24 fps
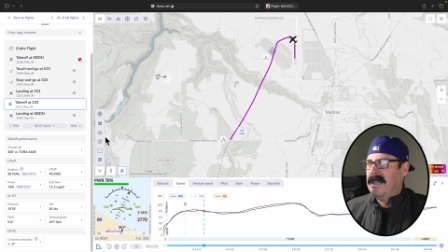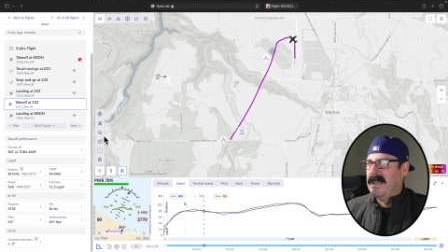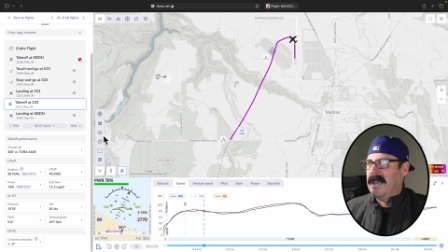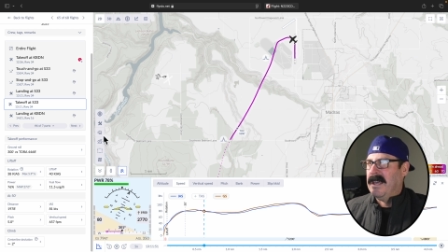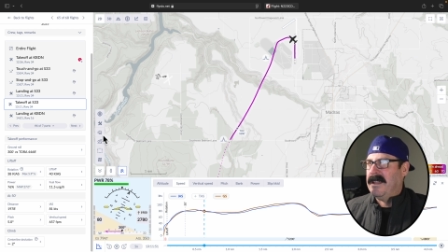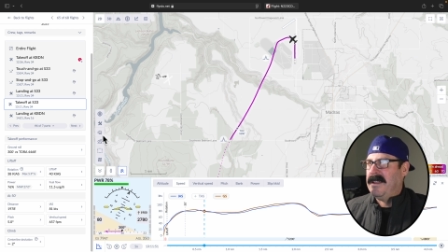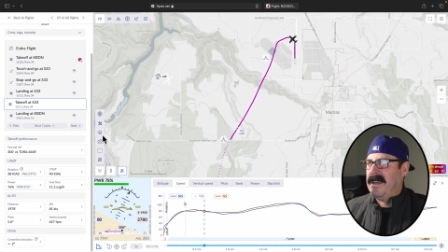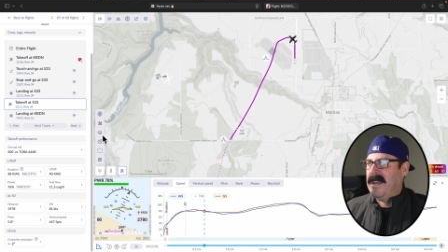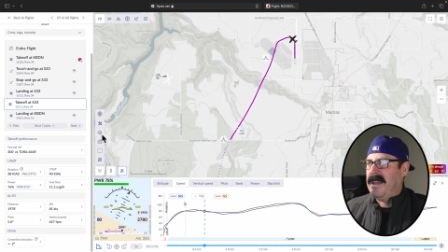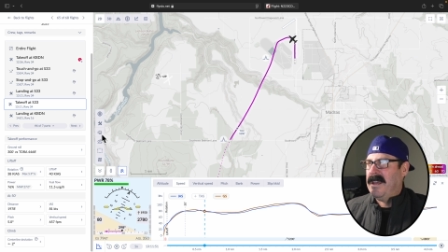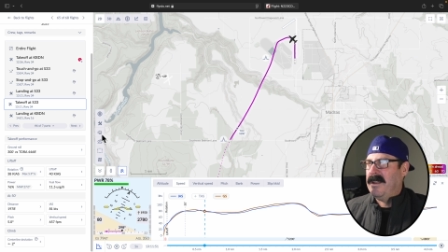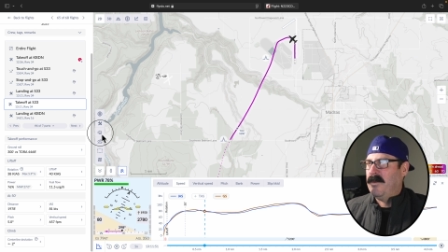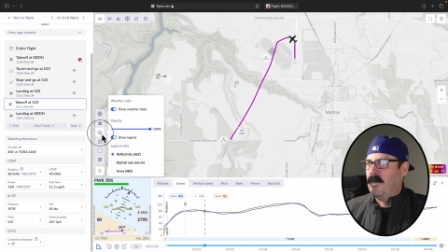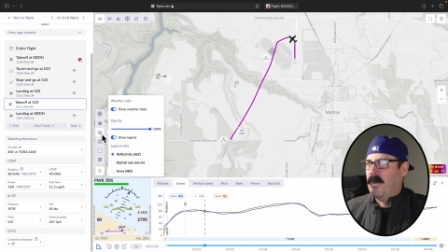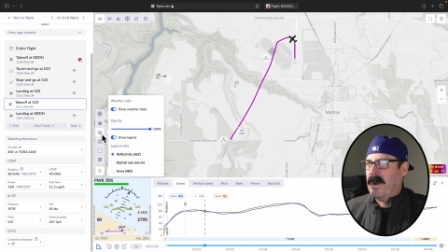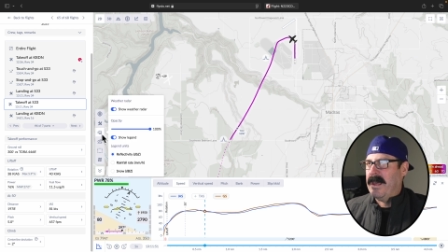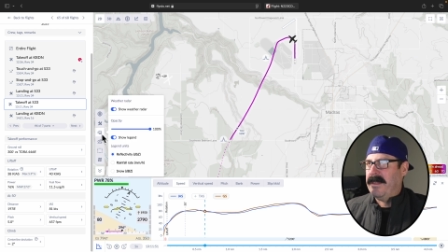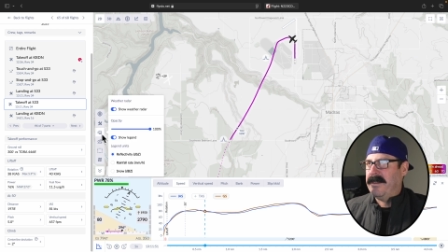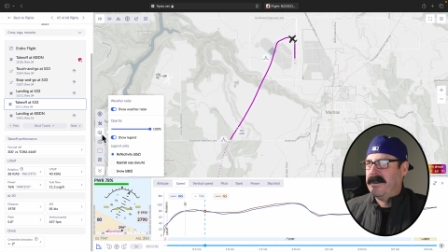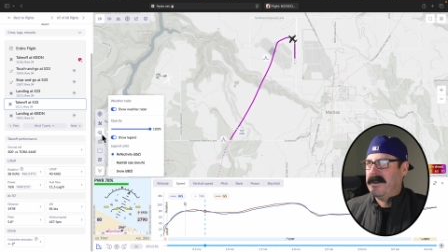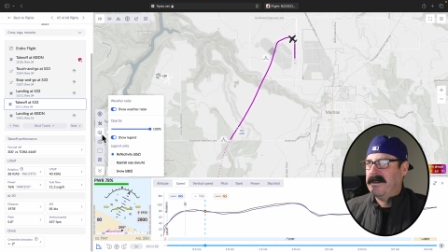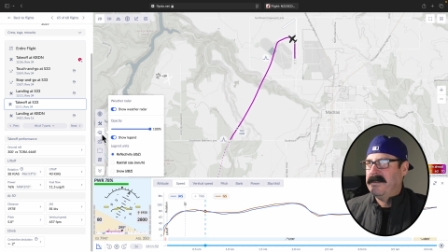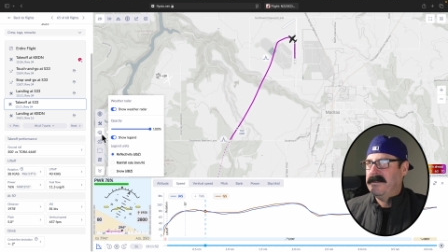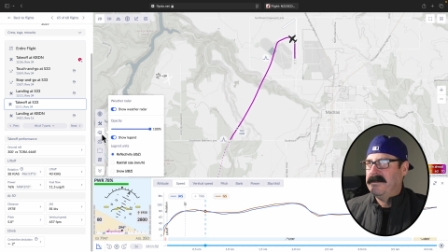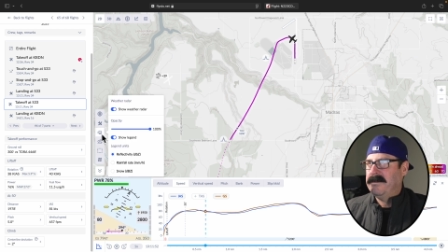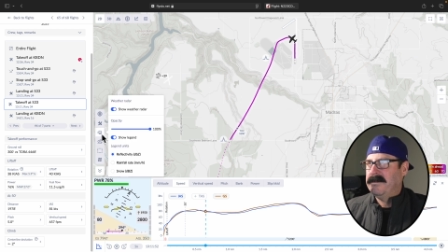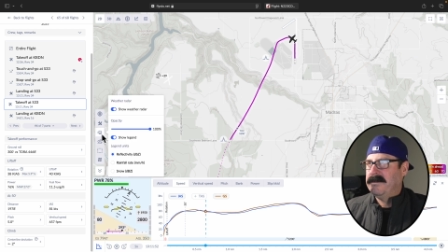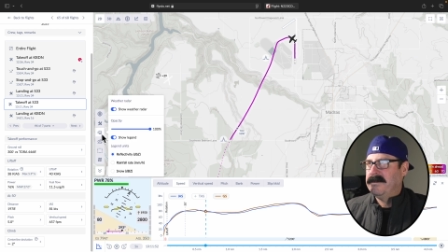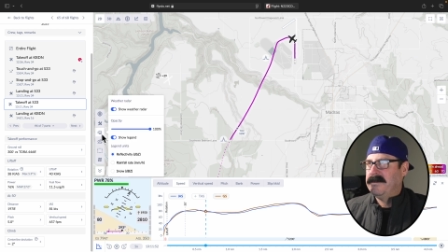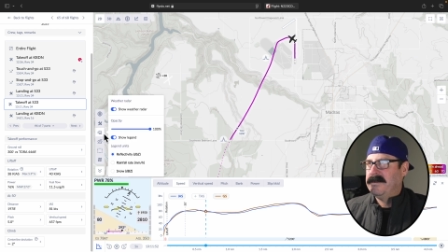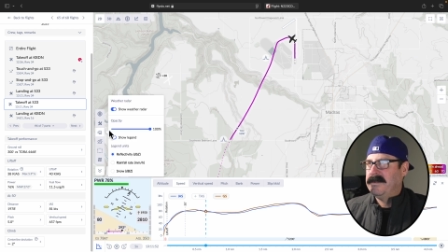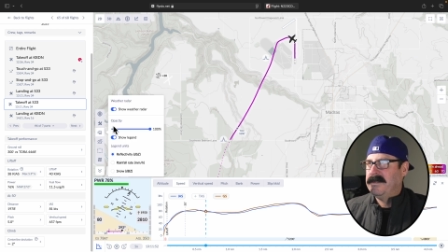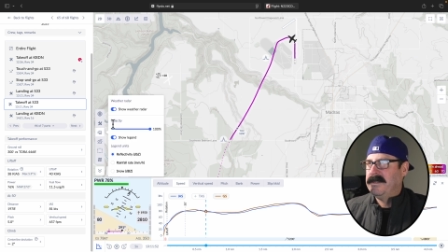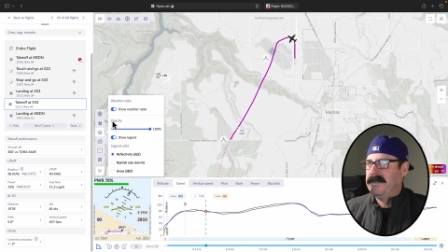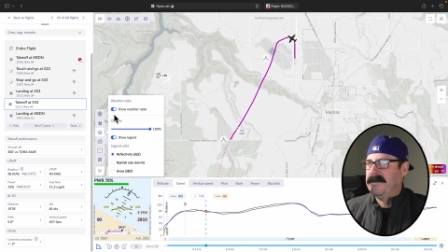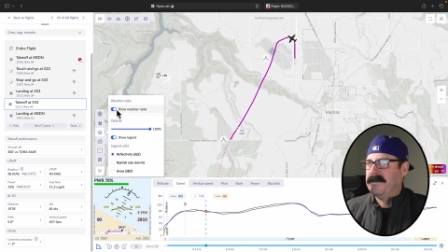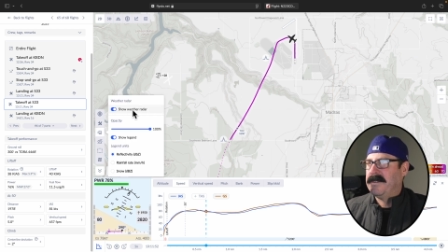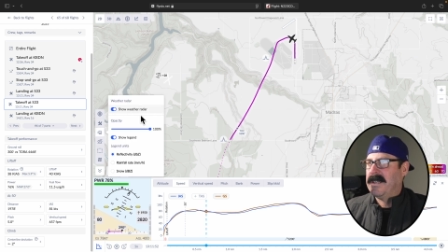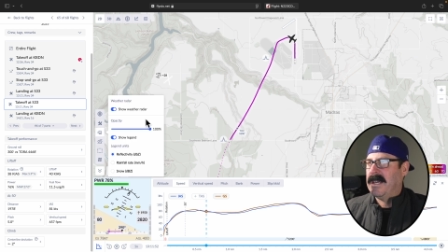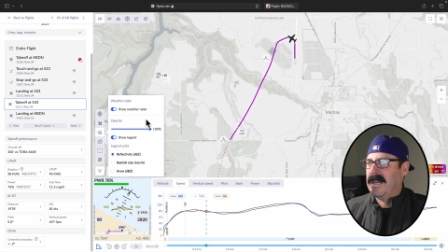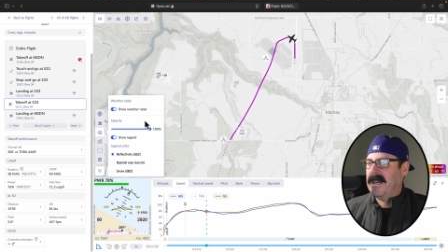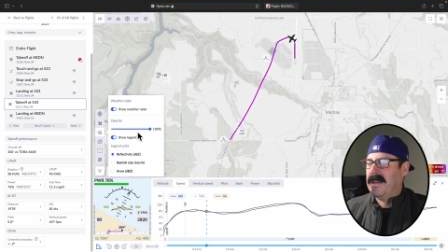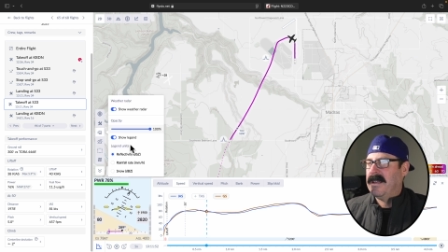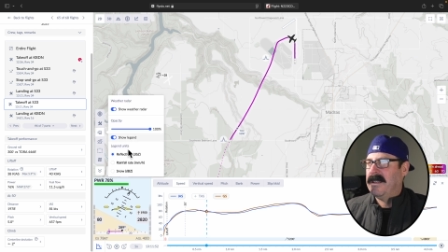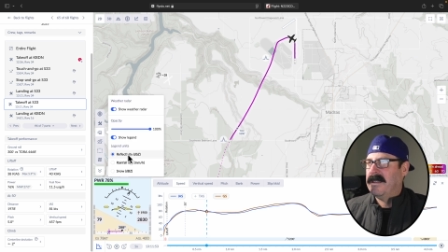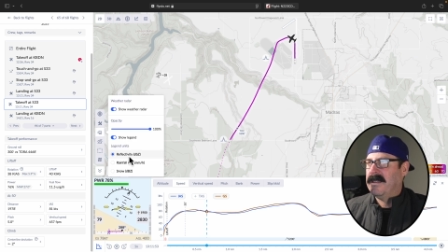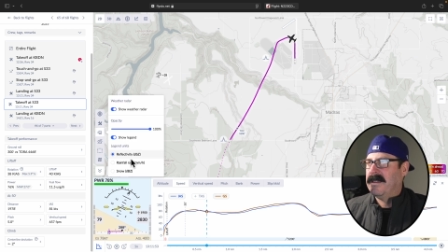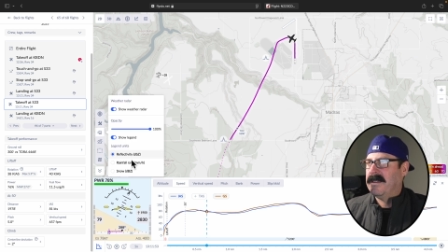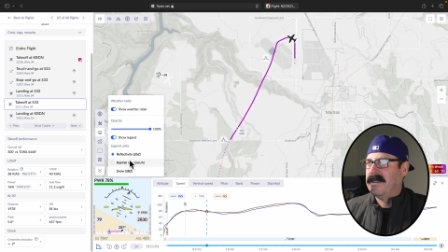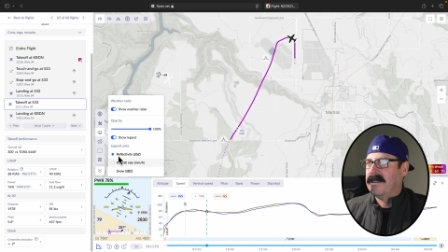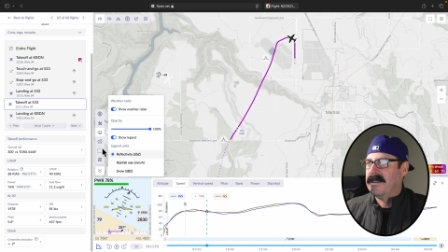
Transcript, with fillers: And then weather, you've got